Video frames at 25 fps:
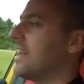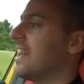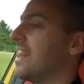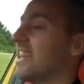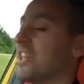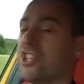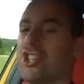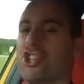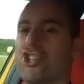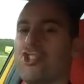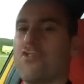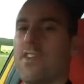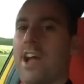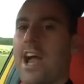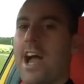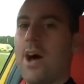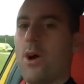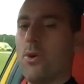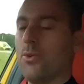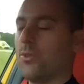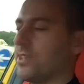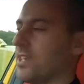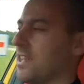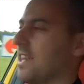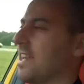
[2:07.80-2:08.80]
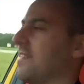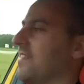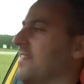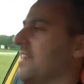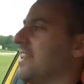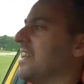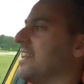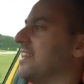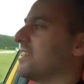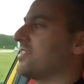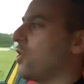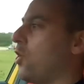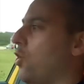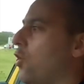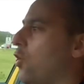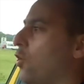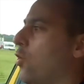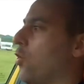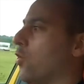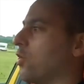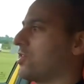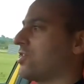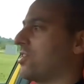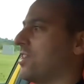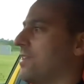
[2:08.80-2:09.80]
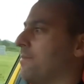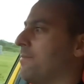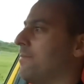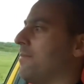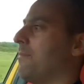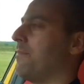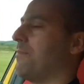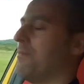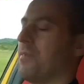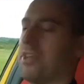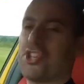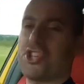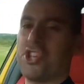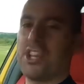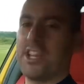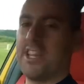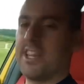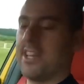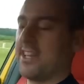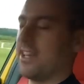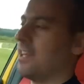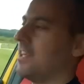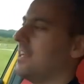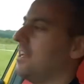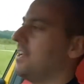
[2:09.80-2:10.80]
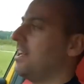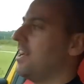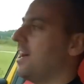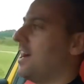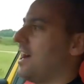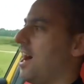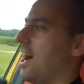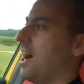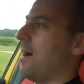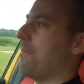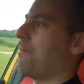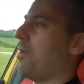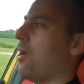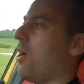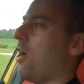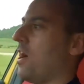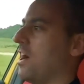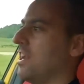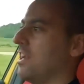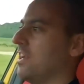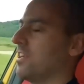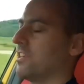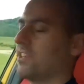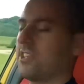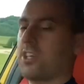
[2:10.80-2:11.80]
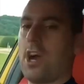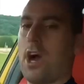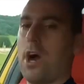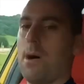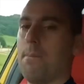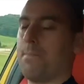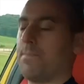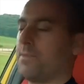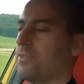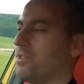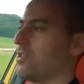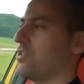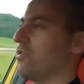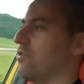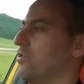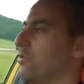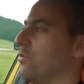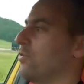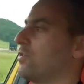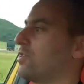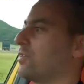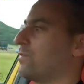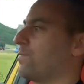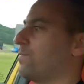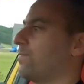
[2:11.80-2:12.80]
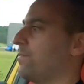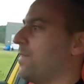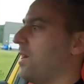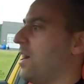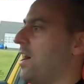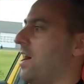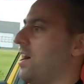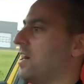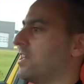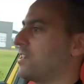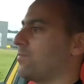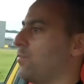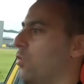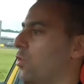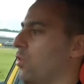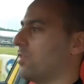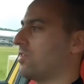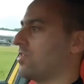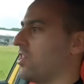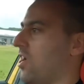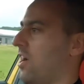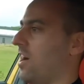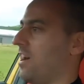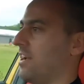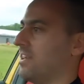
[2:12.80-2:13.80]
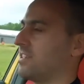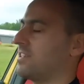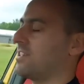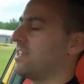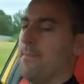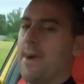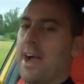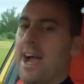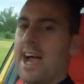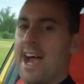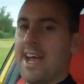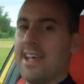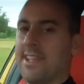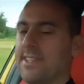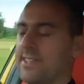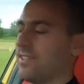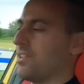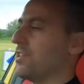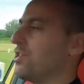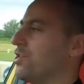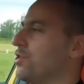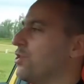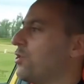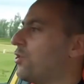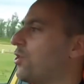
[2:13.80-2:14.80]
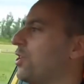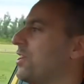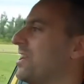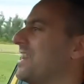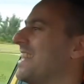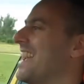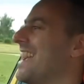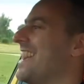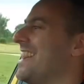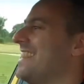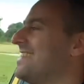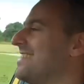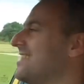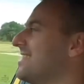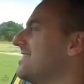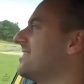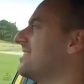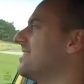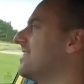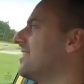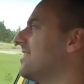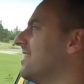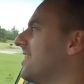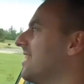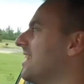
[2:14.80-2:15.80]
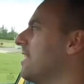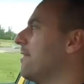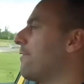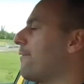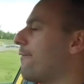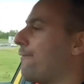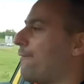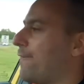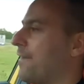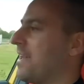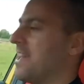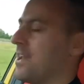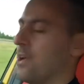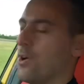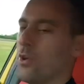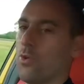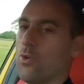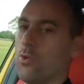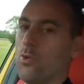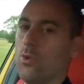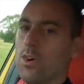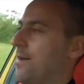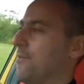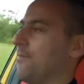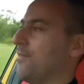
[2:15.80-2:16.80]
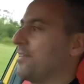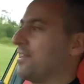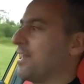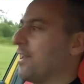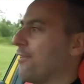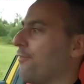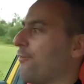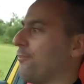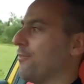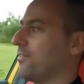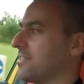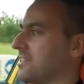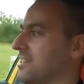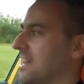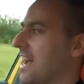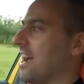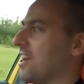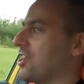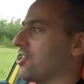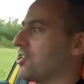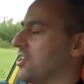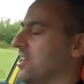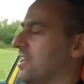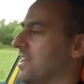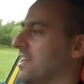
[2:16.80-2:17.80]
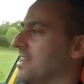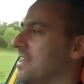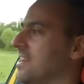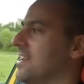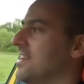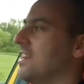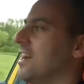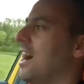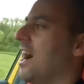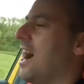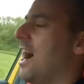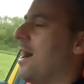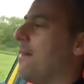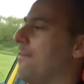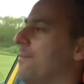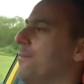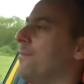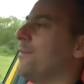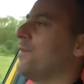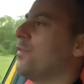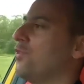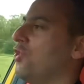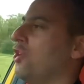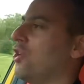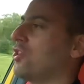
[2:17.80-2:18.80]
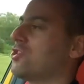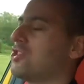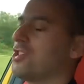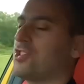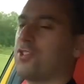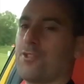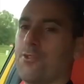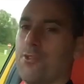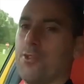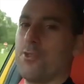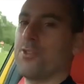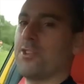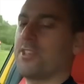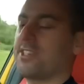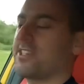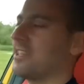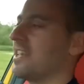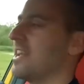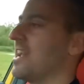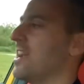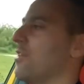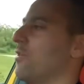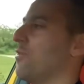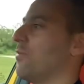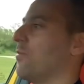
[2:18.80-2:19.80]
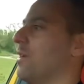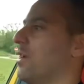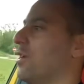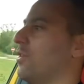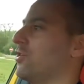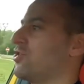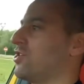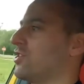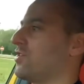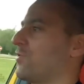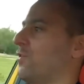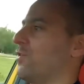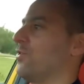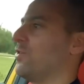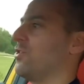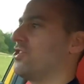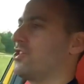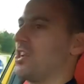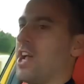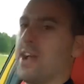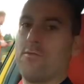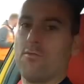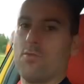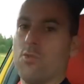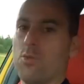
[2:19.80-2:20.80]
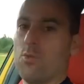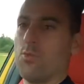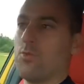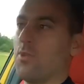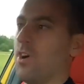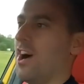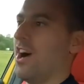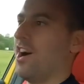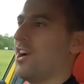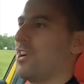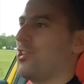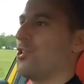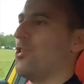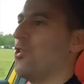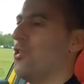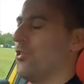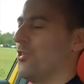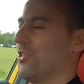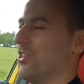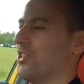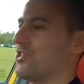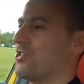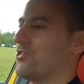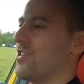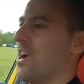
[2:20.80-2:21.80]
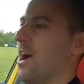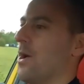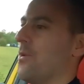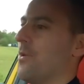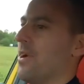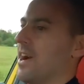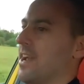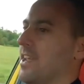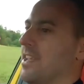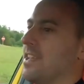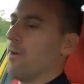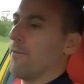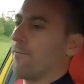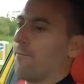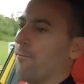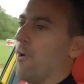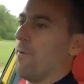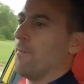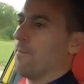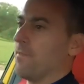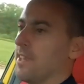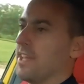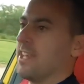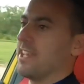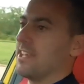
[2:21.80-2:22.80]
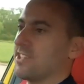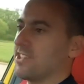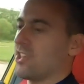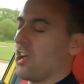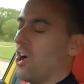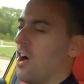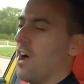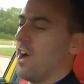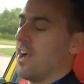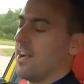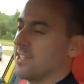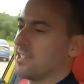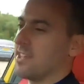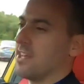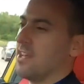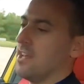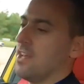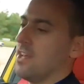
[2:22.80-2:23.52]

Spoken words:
It's shrouded in these awesome Michelin Pilot Cup 2 sport tyres, and you can instantly feel the difference actually, not just through the steering wheel, just through the general corners straight away from these tyres.